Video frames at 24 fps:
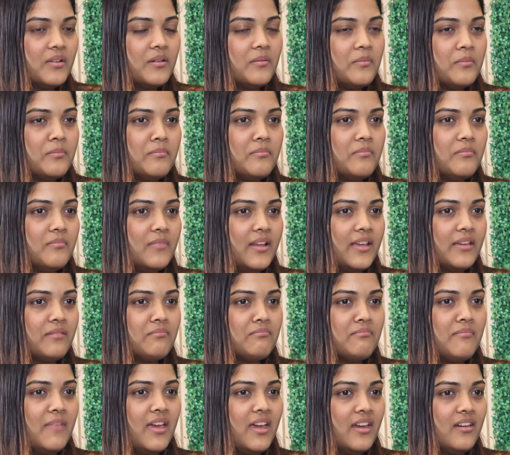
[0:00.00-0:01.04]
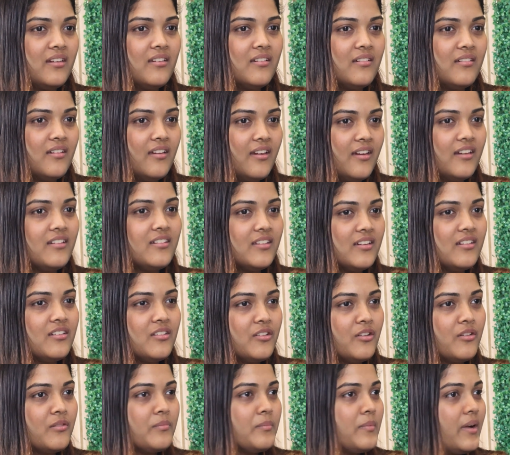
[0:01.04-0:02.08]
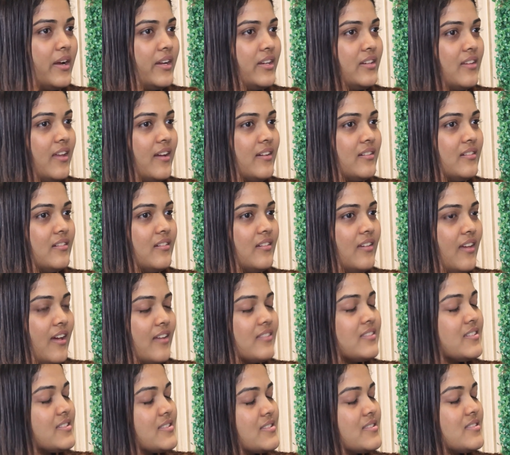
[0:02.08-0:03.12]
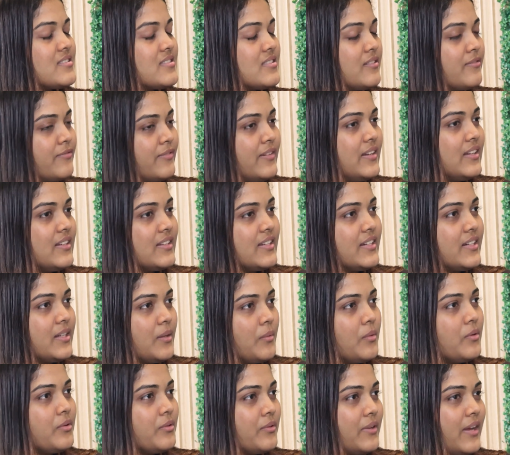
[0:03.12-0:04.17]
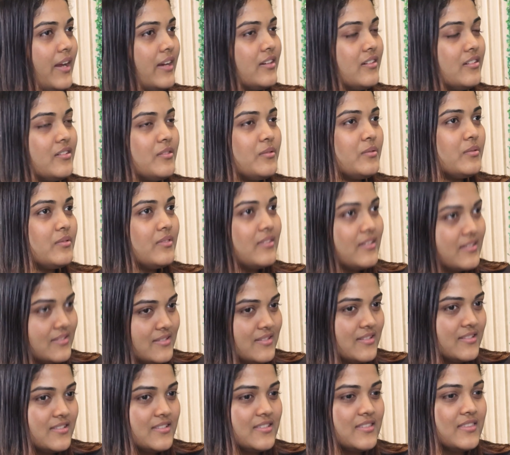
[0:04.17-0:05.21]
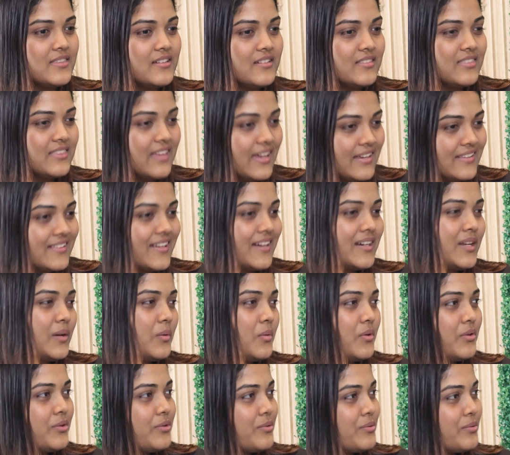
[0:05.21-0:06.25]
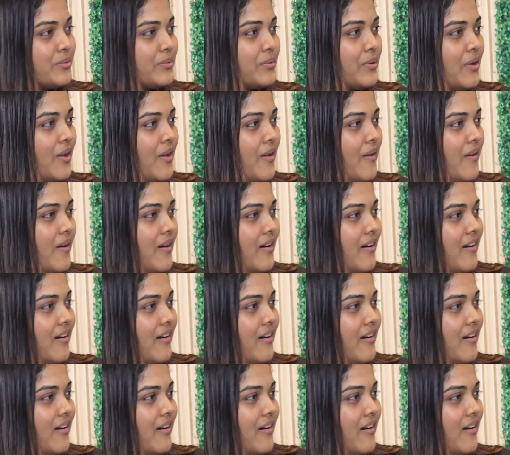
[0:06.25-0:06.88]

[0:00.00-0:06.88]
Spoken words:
made it in your mind that, yeah, this is the field that I want to get into, this is the thing that I want to do?